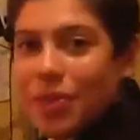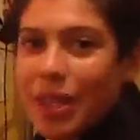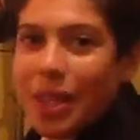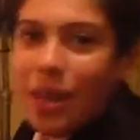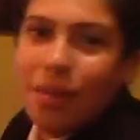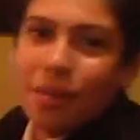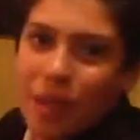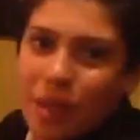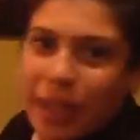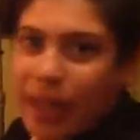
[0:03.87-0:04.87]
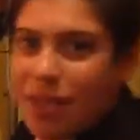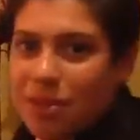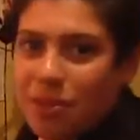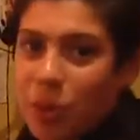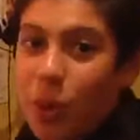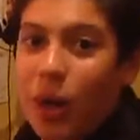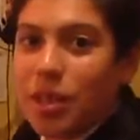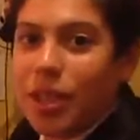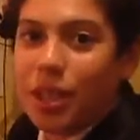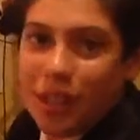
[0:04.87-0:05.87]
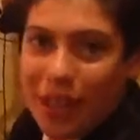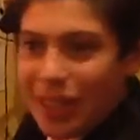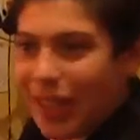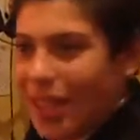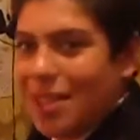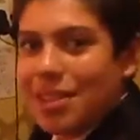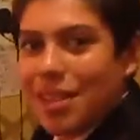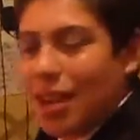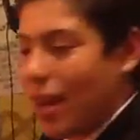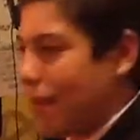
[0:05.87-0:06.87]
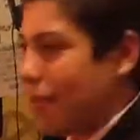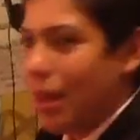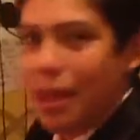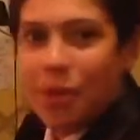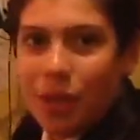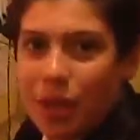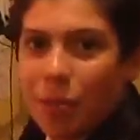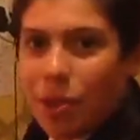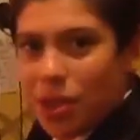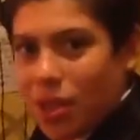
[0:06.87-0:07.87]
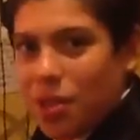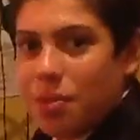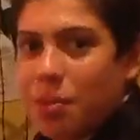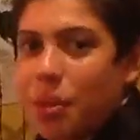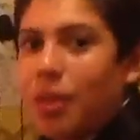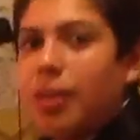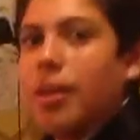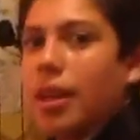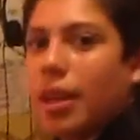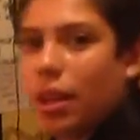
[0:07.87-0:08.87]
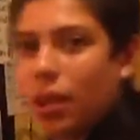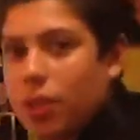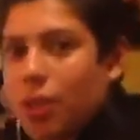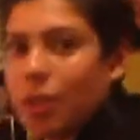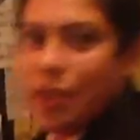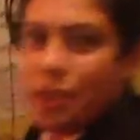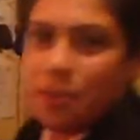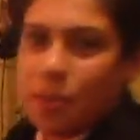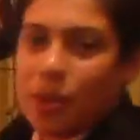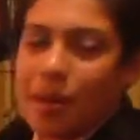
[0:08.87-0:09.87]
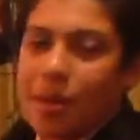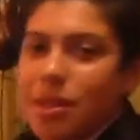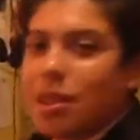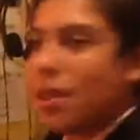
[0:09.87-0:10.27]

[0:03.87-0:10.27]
video that you guys were watching, a lot of you guys, I really appreciate your support and all the subscribers.